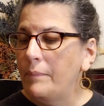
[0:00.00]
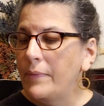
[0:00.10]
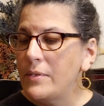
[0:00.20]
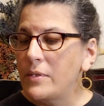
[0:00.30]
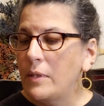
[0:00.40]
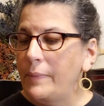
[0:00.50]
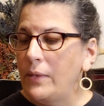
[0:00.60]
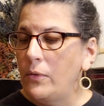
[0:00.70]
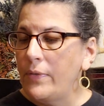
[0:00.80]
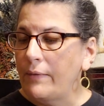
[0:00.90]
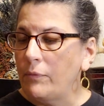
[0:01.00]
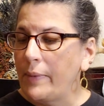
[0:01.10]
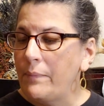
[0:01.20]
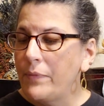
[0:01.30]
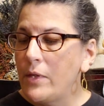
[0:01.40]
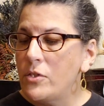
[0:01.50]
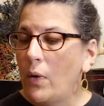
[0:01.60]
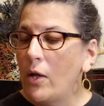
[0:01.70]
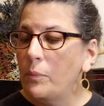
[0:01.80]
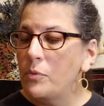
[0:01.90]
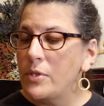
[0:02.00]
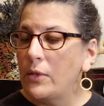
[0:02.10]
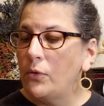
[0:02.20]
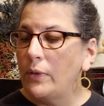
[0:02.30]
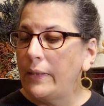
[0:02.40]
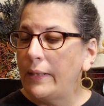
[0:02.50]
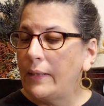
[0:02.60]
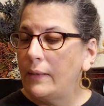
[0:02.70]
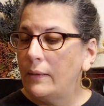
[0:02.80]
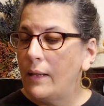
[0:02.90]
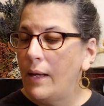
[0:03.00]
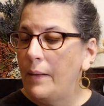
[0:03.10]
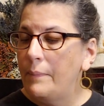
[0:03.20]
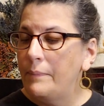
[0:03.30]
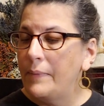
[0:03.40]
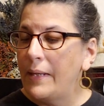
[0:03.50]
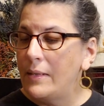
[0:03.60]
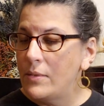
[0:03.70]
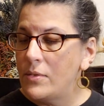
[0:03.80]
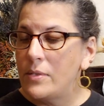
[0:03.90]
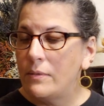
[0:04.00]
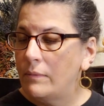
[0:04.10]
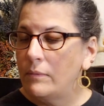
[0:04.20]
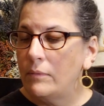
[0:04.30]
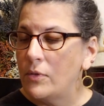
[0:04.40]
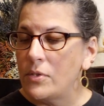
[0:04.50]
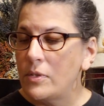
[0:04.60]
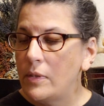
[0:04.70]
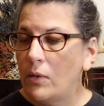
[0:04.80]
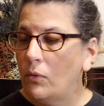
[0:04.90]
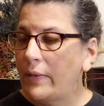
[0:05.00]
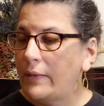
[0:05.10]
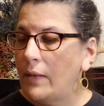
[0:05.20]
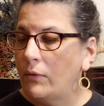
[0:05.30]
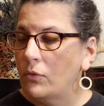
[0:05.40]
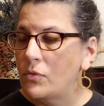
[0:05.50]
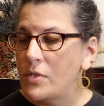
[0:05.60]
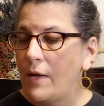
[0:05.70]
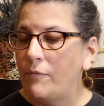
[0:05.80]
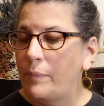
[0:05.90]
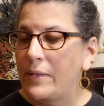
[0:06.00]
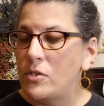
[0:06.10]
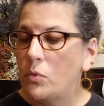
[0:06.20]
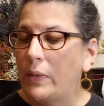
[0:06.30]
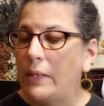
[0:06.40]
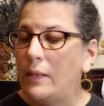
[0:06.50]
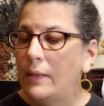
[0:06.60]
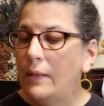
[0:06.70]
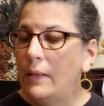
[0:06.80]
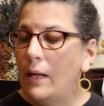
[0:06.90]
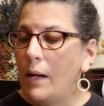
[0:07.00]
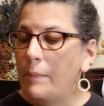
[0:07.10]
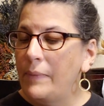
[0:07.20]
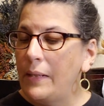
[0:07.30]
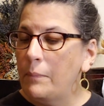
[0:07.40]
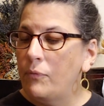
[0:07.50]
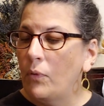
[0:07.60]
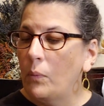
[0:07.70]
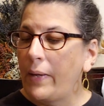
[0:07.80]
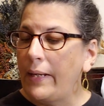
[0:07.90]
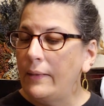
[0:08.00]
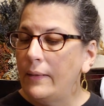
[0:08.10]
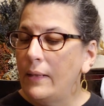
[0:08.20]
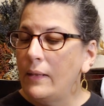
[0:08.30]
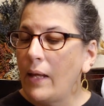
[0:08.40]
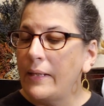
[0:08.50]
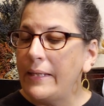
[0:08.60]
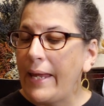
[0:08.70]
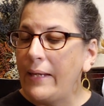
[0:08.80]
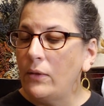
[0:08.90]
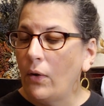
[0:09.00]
this is going to be a new thing for me. So 100% acrylic. It is just, you know, like the other stuff, but it's tweed. Medium 4 weight, 98